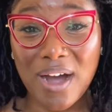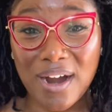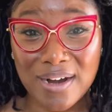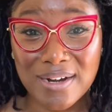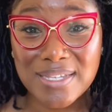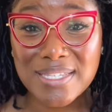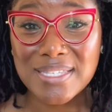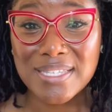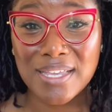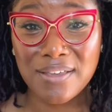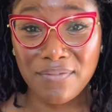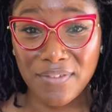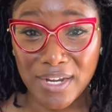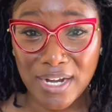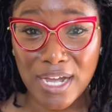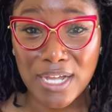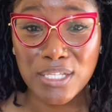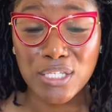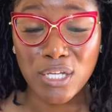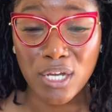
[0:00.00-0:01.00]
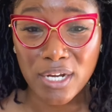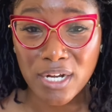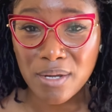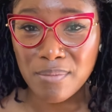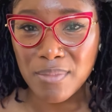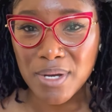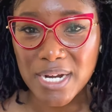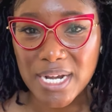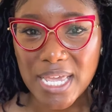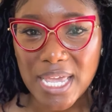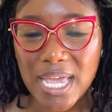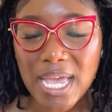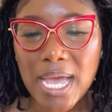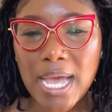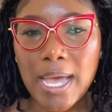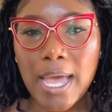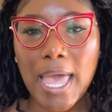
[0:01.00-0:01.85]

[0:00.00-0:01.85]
are saving a ton of money,